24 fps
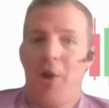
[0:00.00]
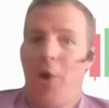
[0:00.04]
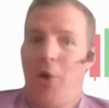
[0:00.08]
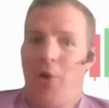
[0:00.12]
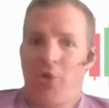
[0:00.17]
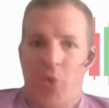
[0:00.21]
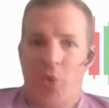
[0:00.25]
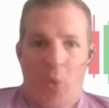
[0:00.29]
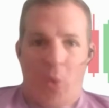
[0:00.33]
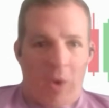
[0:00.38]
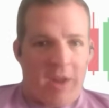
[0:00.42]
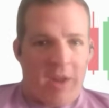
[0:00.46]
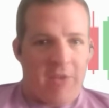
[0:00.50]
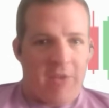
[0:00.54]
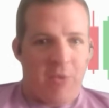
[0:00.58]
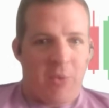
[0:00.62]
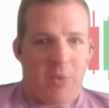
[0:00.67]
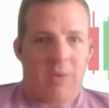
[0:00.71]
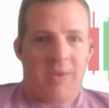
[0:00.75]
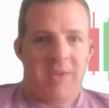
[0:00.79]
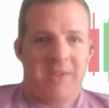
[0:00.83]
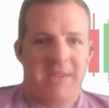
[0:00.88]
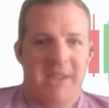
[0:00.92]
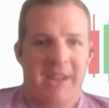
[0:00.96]
instructions
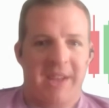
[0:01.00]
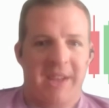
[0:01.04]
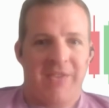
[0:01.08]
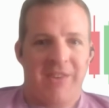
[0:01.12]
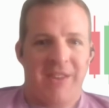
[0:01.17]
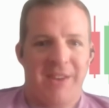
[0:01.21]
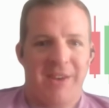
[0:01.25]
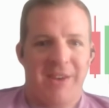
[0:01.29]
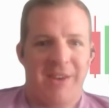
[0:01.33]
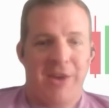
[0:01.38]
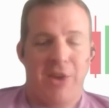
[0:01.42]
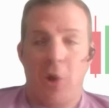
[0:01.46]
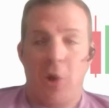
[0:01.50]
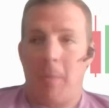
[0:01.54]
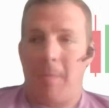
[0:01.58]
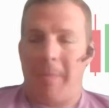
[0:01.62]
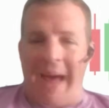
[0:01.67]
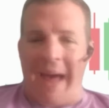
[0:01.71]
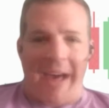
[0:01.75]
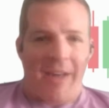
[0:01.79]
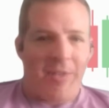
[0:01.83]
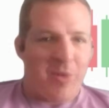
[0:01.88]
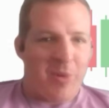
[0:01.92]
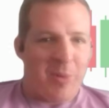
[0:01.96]
24/7, no
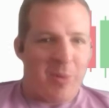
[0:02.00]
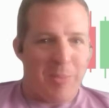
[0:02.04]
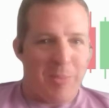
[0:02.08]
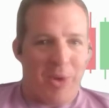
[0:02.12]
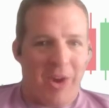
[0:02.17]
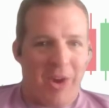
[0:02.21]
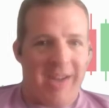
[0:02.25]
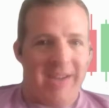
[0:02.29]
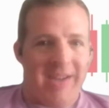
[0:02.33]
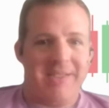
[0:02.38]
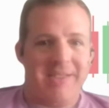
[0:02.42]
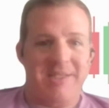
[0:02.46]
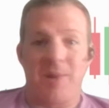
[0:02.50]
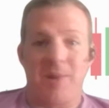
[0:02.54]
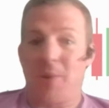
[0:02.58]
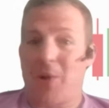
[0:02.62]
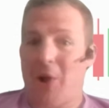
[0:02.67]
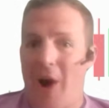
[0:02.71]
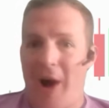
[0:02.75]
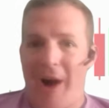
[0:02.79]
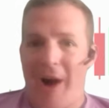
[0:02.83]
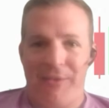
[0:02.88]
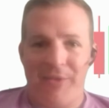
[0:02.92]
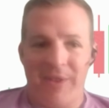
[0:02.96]
bathroom breaks, no
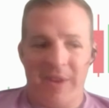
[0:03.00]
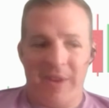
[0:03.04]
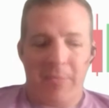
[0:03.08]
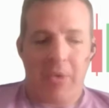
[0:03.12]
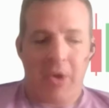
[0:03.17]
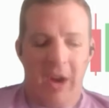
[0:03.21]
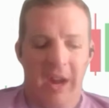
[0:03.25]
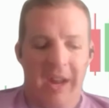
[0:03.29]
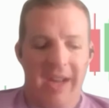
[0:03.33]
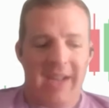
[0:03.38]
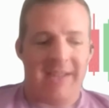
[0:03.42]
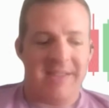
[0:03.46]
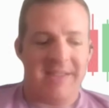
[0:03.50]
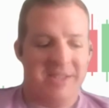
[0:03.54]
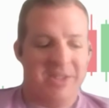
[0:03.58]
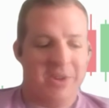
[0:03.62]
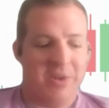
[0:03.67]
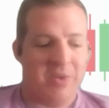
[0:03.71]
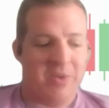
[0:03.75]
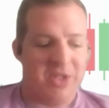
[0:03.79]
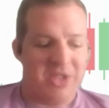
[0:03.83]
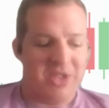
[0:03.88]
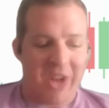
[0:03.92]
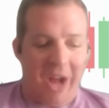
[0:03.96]
coffee breaks,
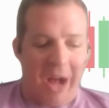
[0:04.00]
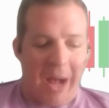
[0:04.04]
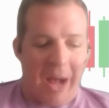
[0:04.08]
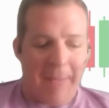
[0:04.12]
no